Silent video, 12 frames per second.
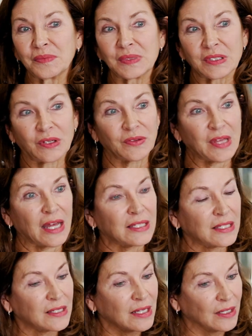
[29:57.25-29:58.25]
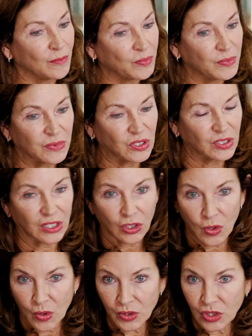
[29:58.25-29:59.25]
So that's just a
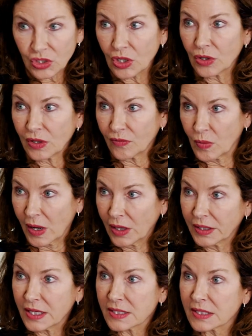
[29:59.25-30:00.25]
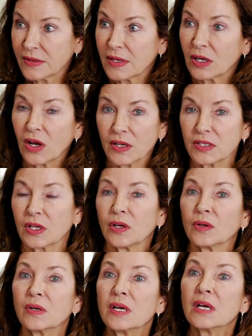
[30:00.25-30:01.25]
cornerstone of wellness. And then
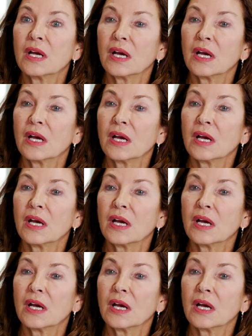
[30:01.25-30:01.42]
also